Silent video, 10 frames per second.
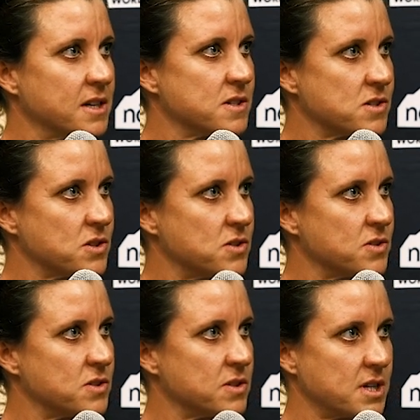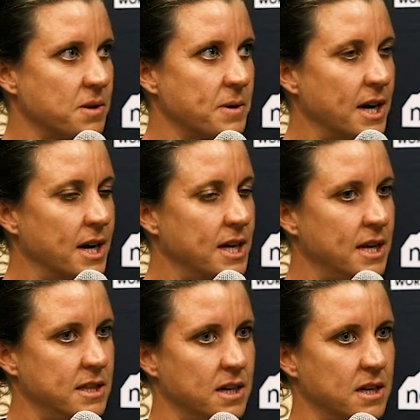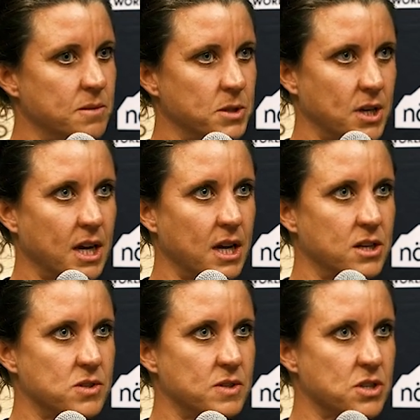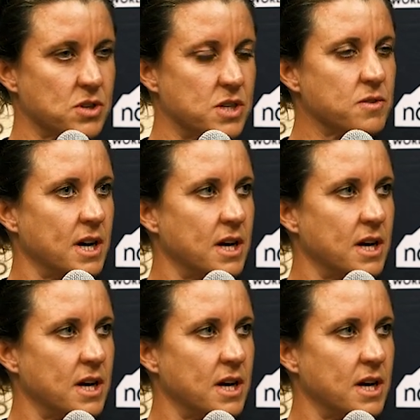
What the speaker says: So Tarawera, and then I'm looking at doing Transvolcania